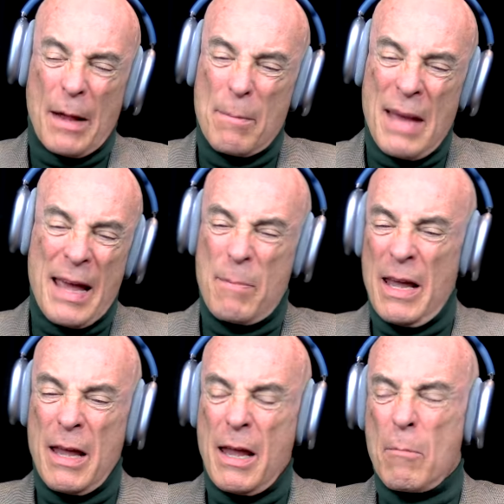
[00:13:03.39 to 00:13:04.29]
may
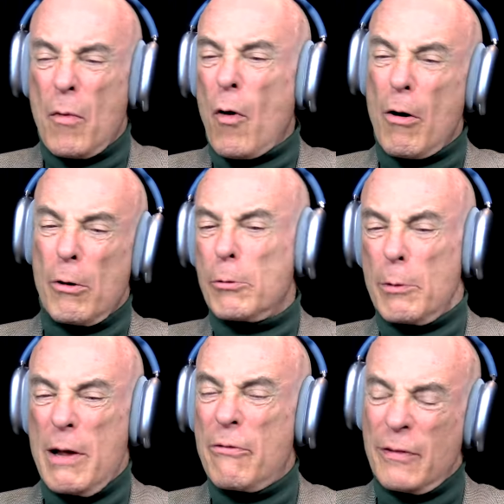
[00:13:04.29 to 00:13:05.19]
be more a
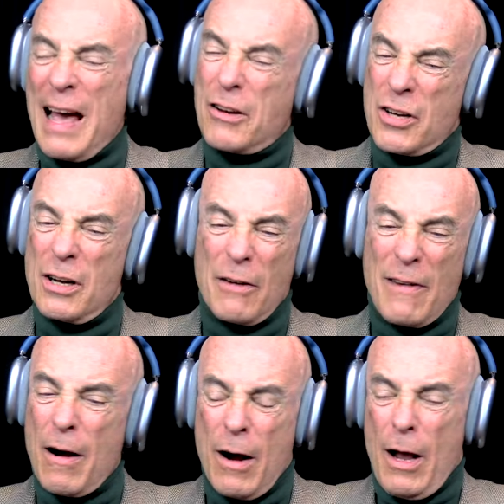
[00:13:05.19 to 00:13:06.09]
reflection of
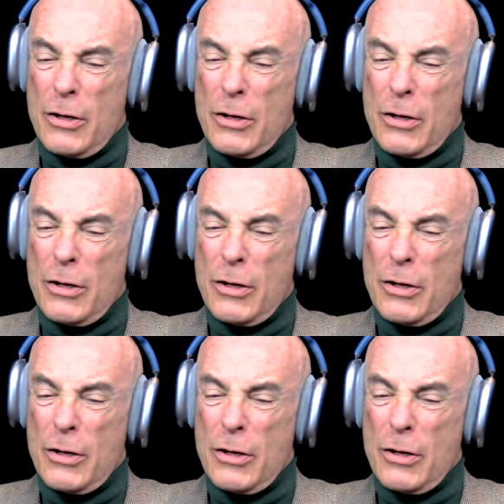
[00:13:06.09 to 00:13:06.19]
our